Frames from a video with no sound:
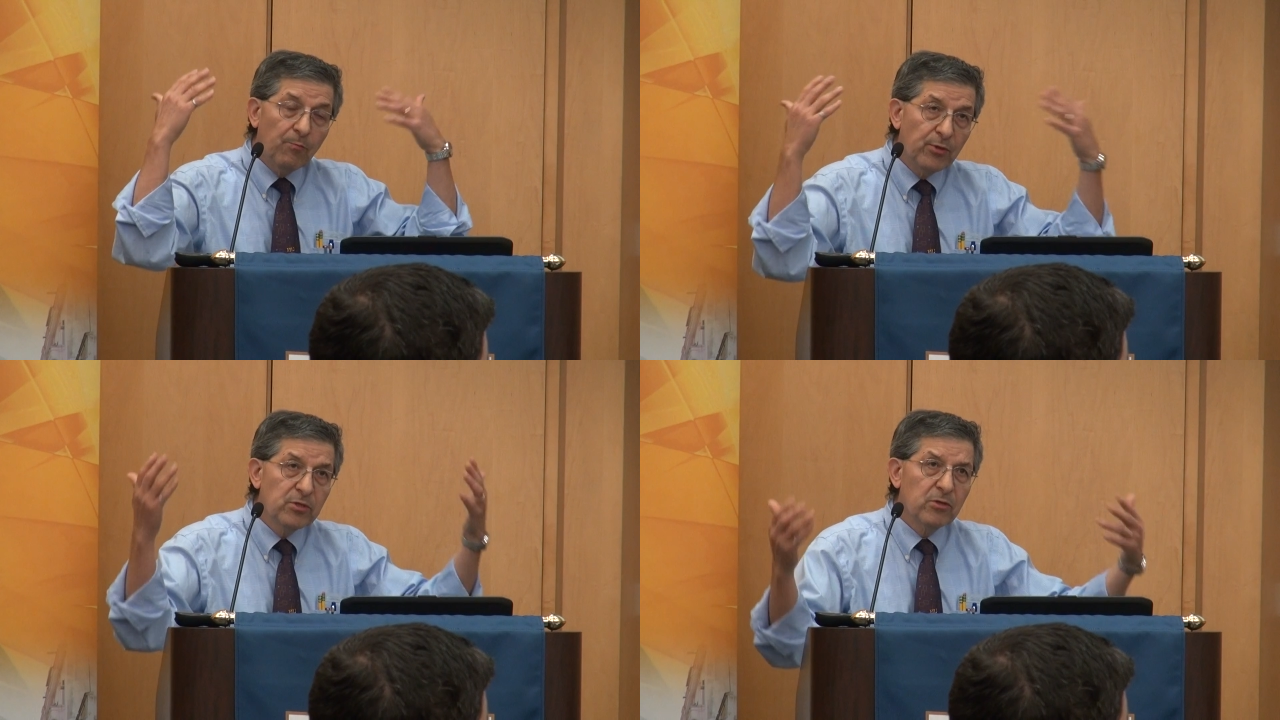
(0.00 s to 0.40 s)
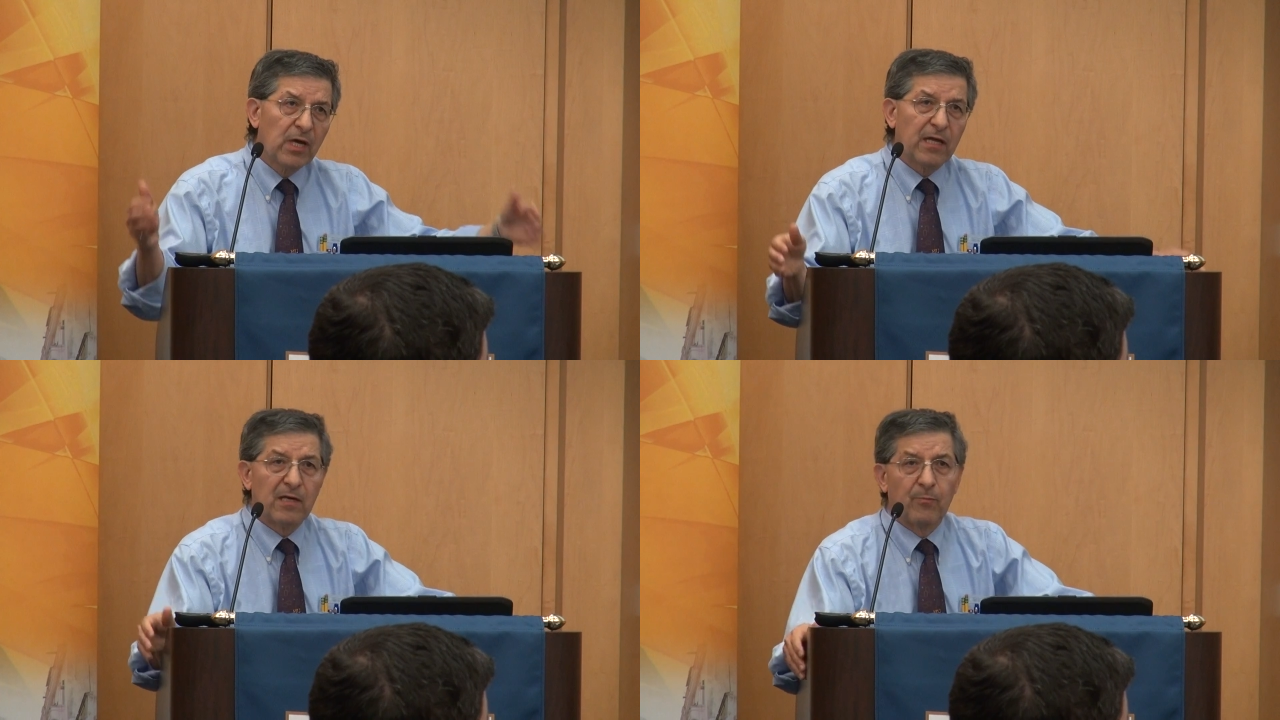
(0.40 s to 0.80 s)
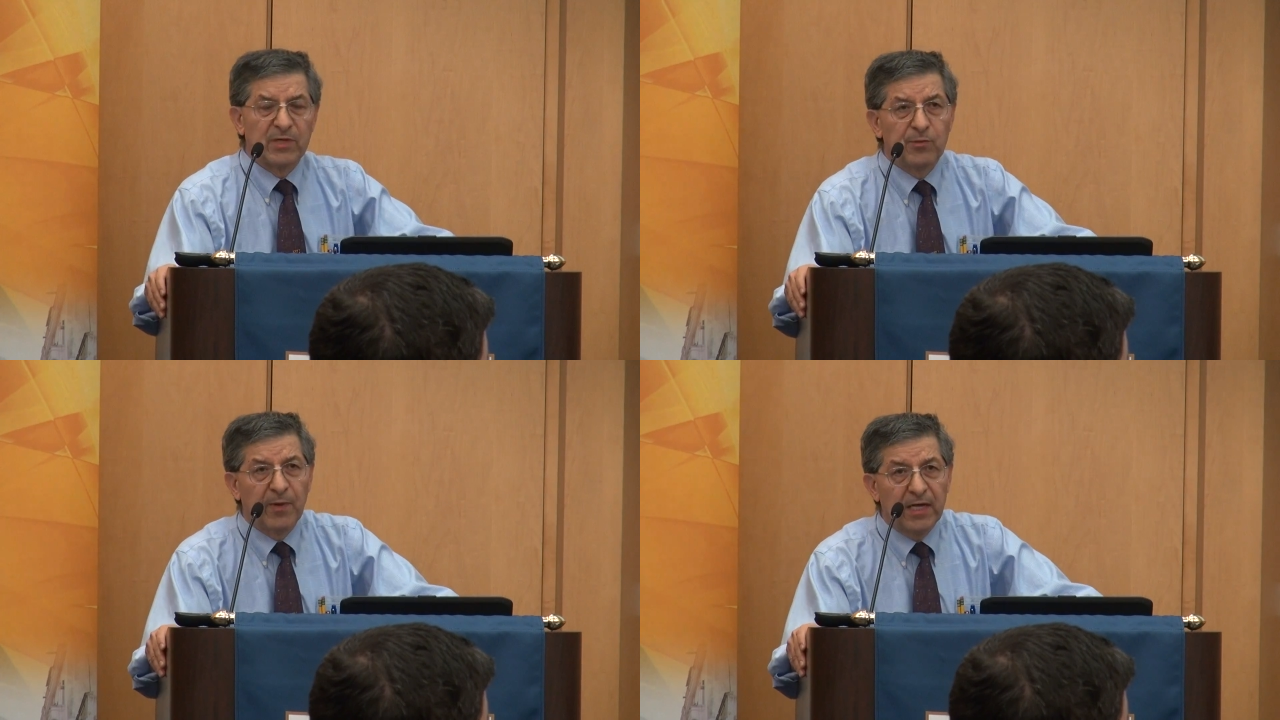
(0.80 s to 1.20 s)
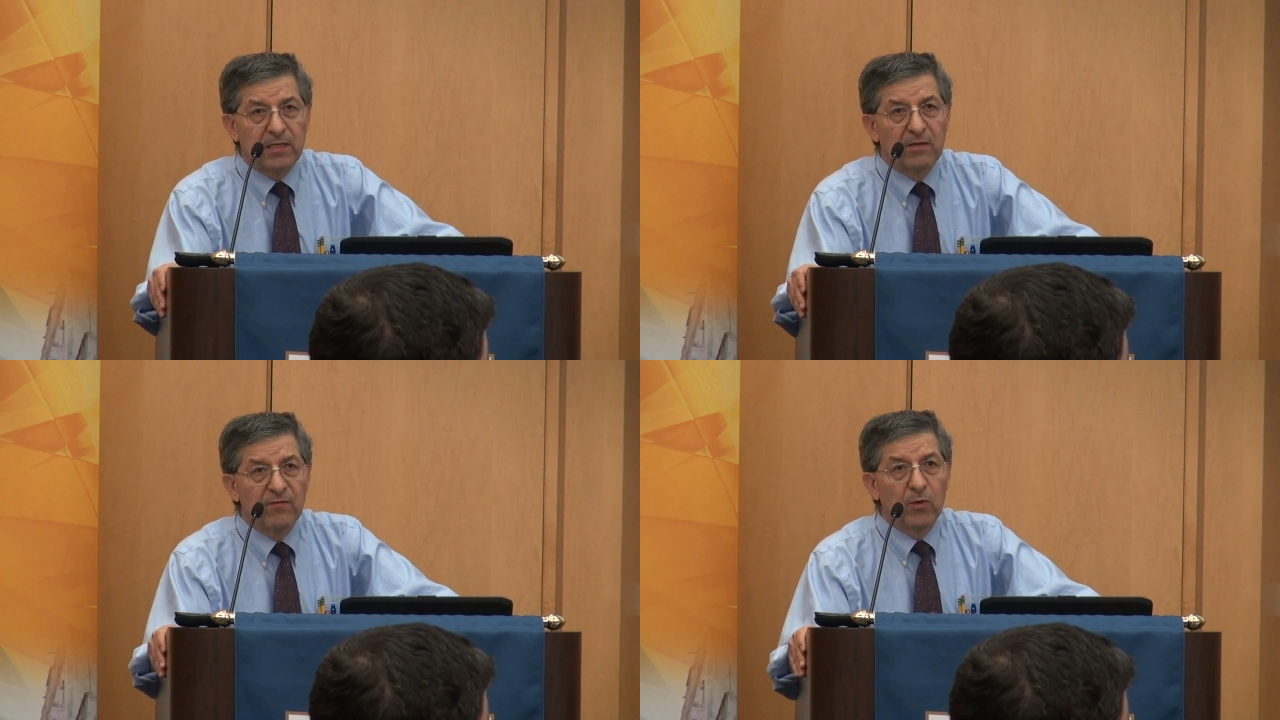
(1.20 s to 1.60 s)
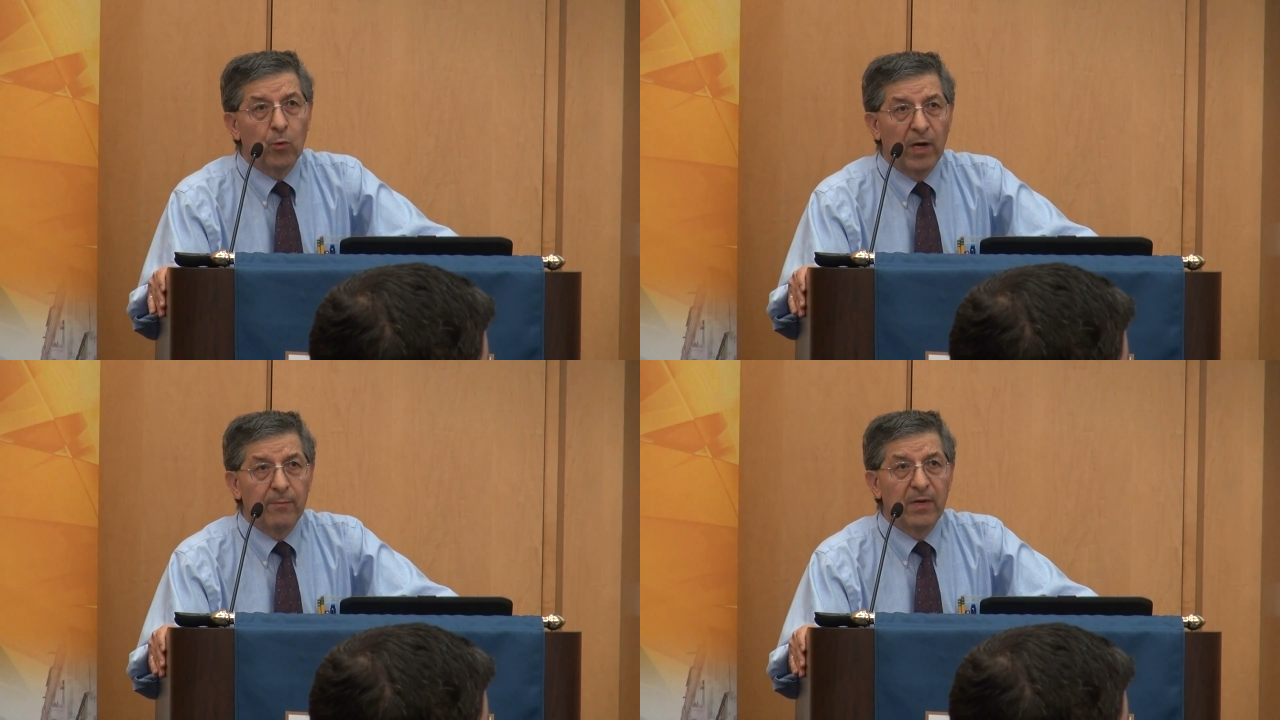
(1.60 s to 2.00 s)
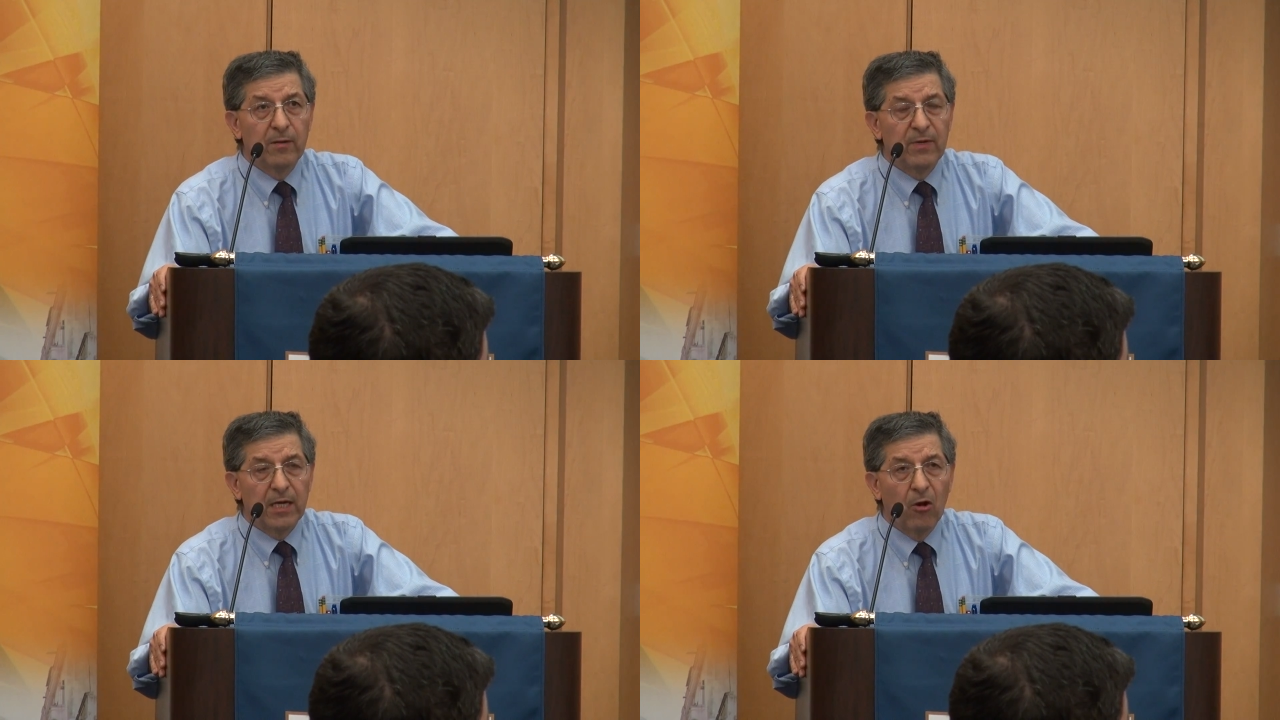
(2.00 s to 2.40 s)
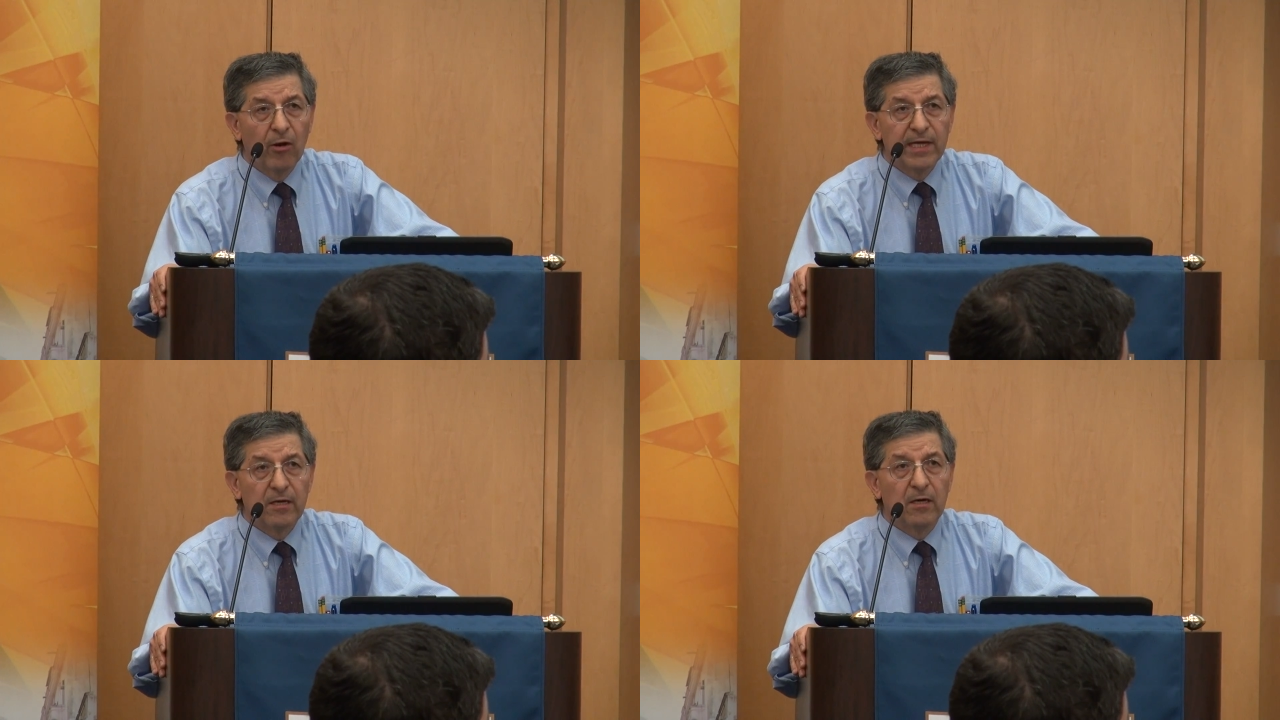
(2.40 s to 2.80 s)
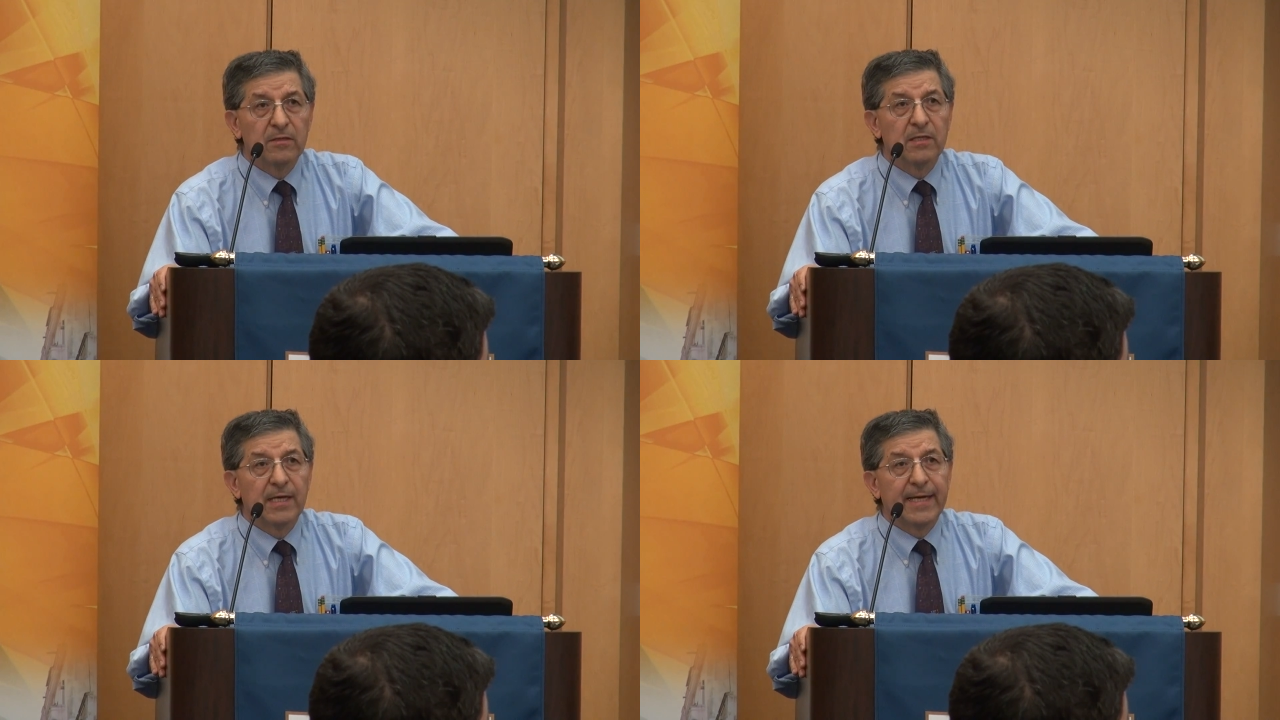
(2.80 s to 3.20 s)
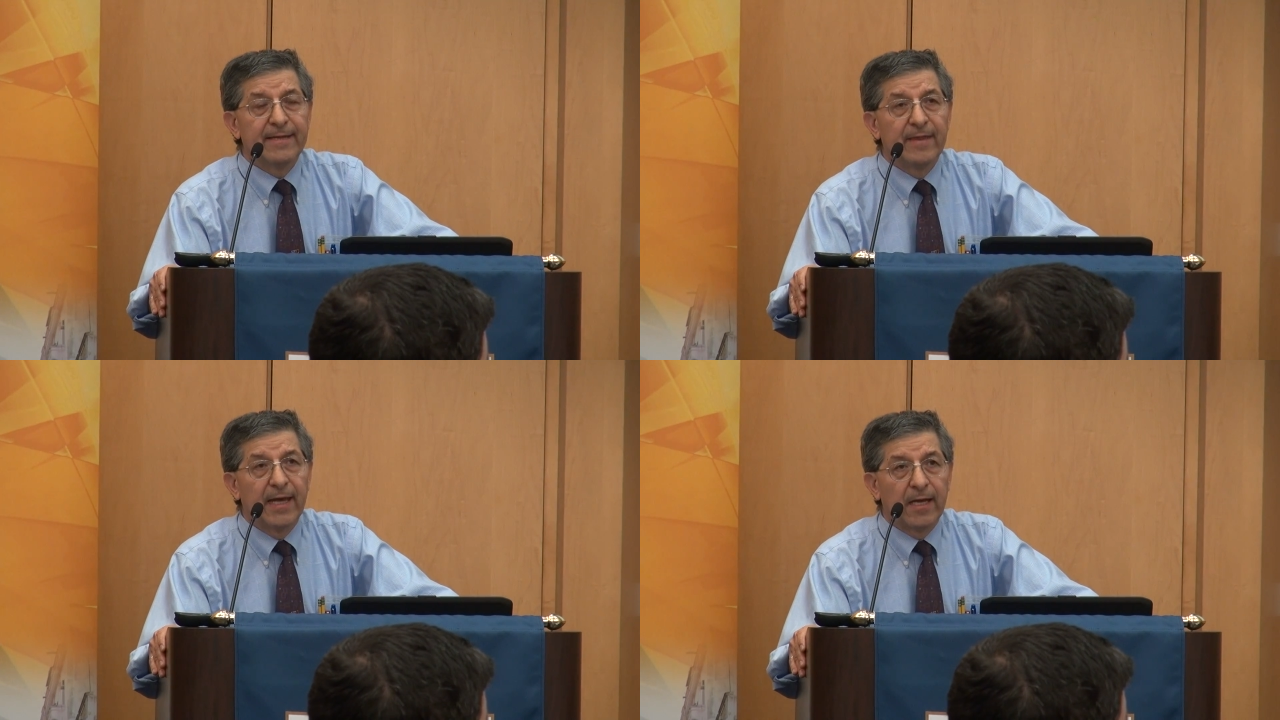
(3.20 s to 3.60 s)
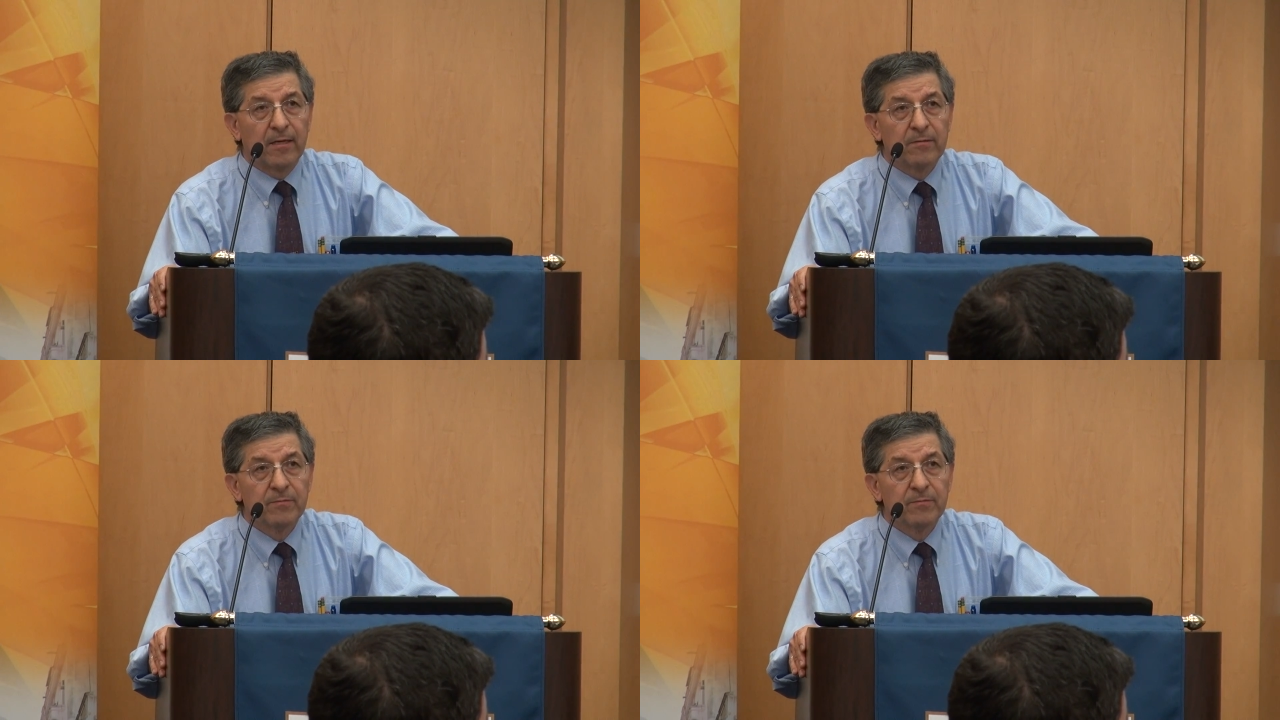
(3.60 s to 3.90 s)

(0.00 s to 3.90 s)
put together a perspective of what may be going on in there